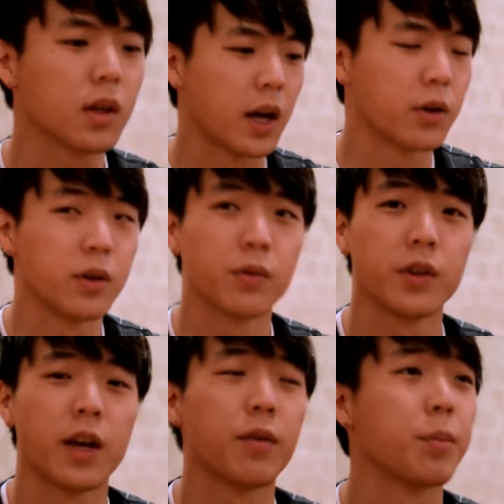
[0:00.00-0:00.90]
I don't
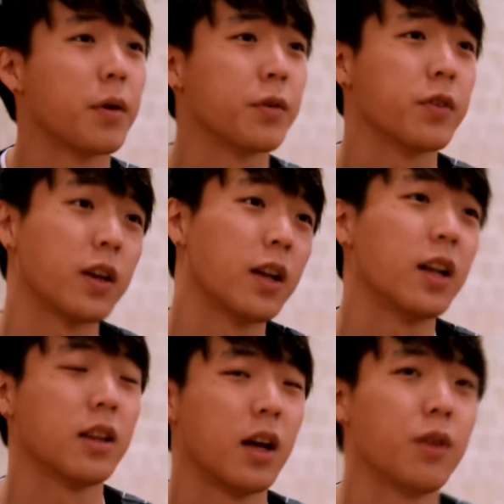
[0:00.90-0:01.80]
really have a preference.
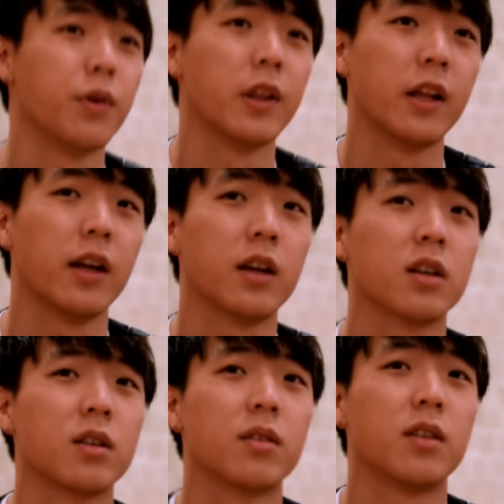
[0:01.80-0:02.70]
I really like
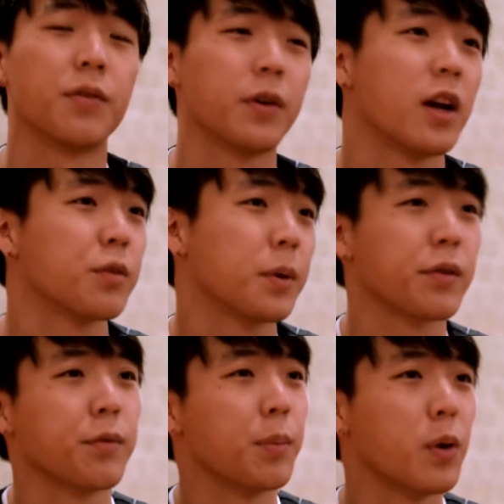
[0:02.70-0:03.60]
different aspects
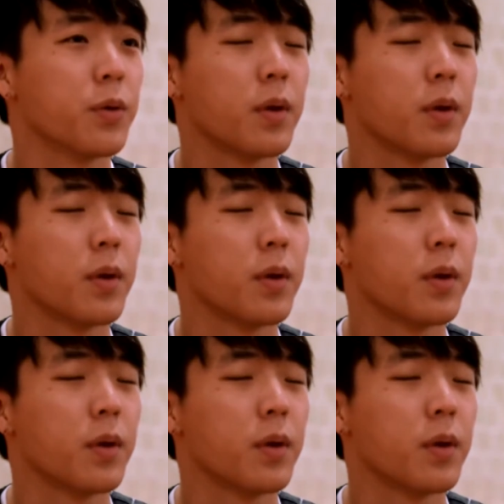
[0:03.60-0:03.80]
of both of